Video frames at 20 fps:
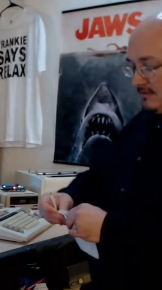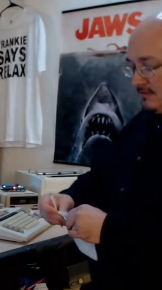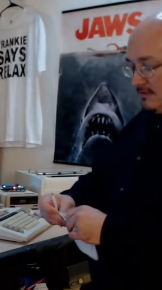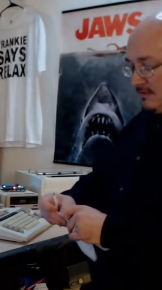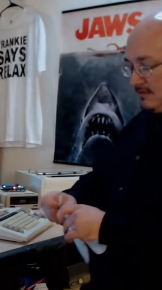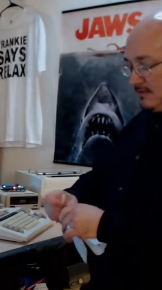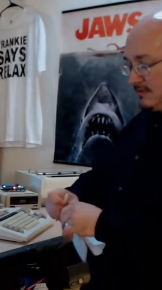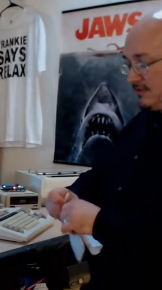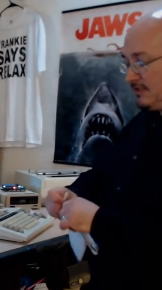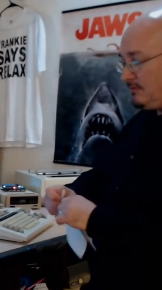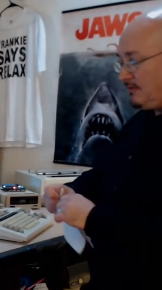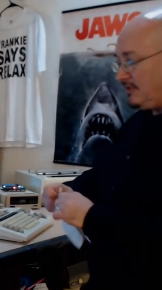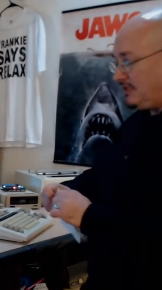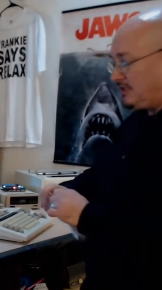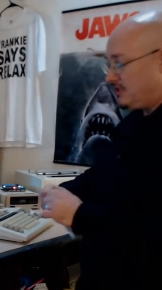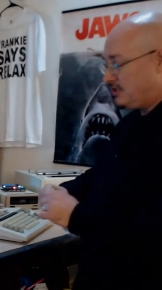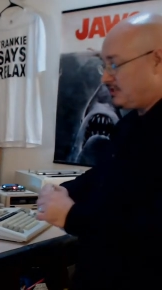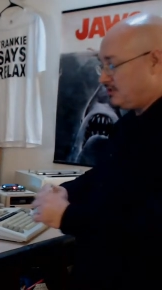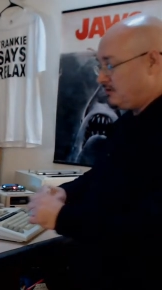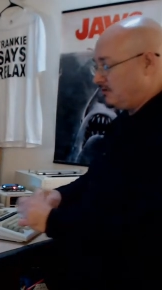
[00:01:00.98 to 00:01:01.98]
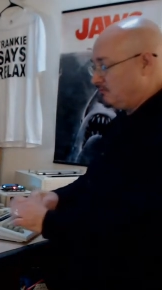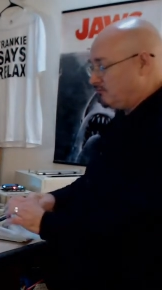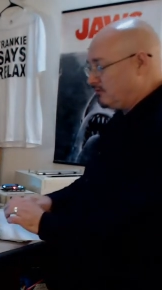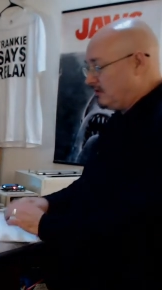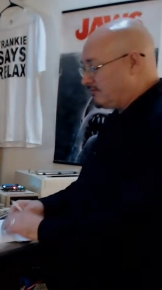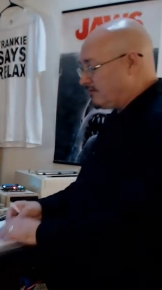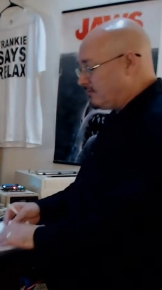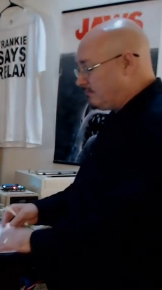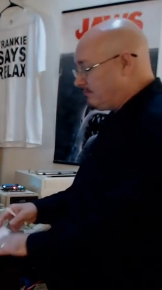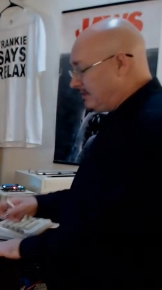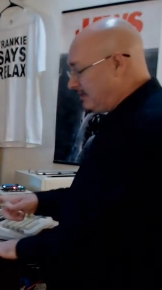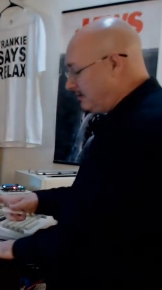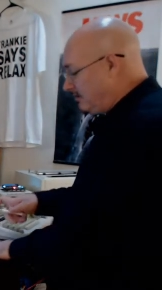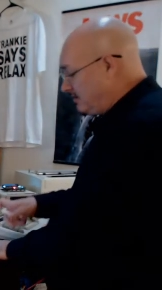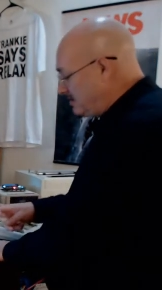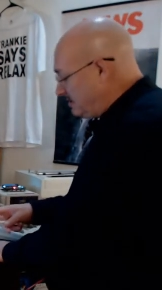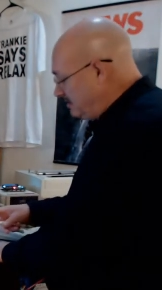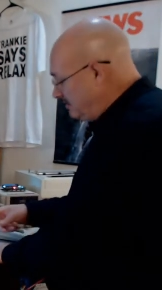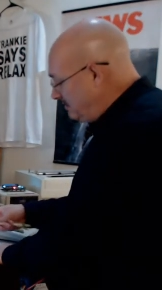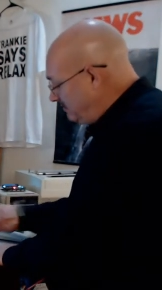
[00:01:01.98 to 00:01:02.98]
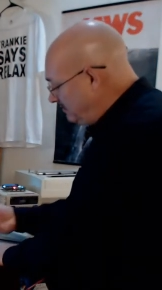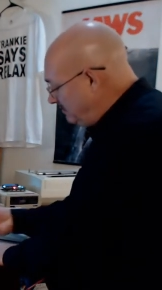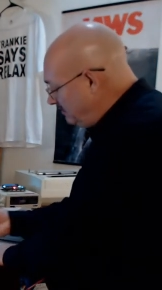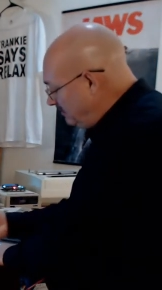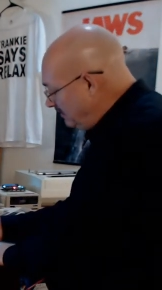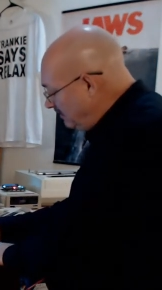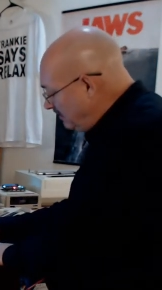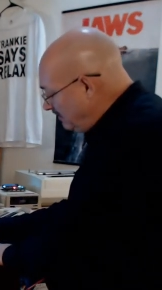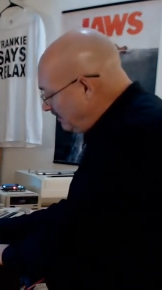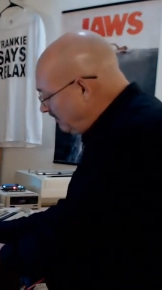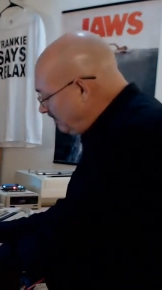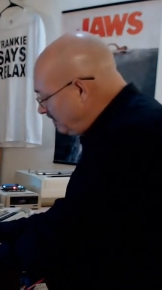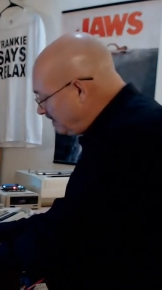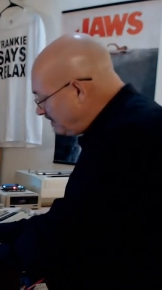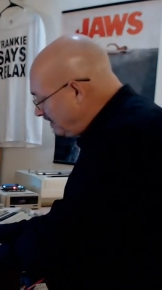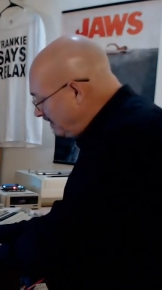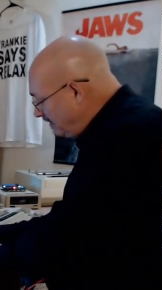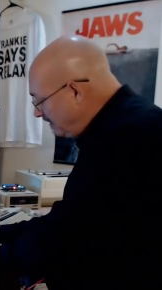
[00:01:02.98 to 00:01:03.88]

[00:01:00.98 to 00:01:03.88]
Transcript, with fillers: so that we can just do a rough comparison. It's going to